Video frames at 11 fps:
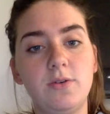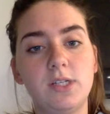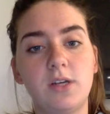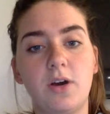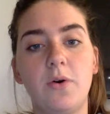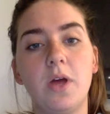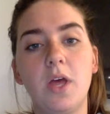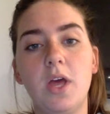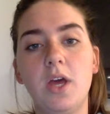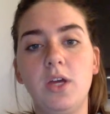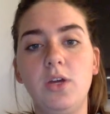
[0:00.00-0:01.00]
to. And so
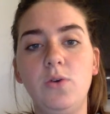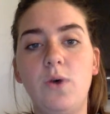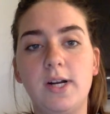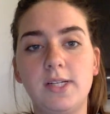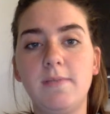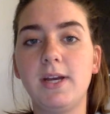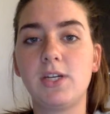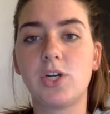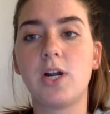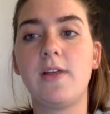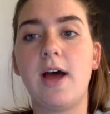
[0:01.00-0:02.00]
you want to make
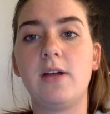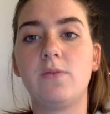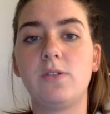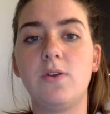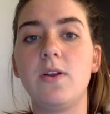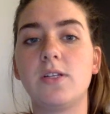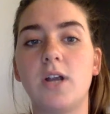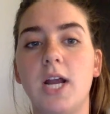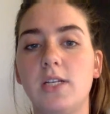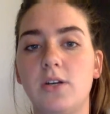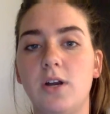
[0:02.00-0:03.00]
sure that students are
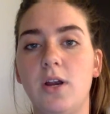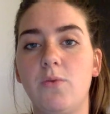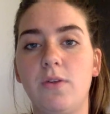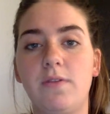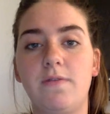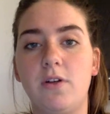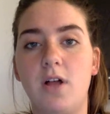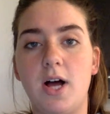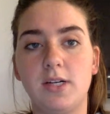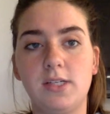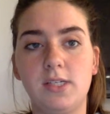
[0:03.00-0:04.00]
answering with full
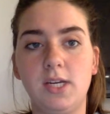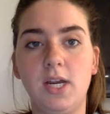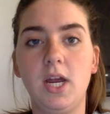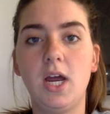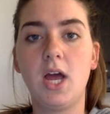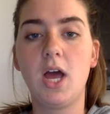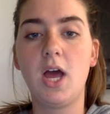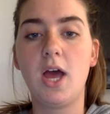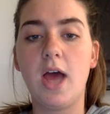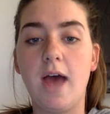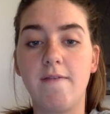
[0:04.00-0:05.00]
honesty
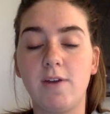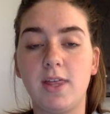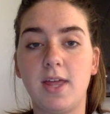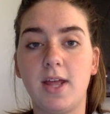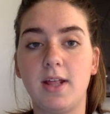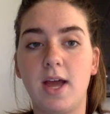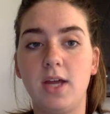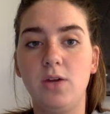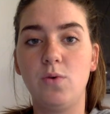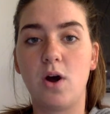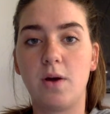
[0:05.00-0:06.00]
everything that
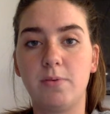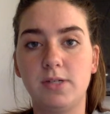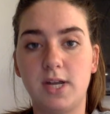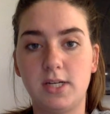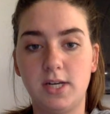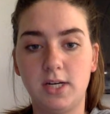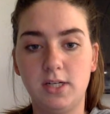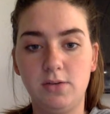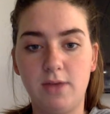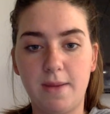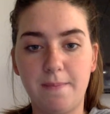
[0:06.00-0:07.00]
you are presenting
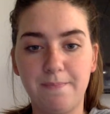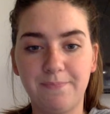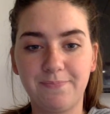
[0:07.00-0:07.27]
to them.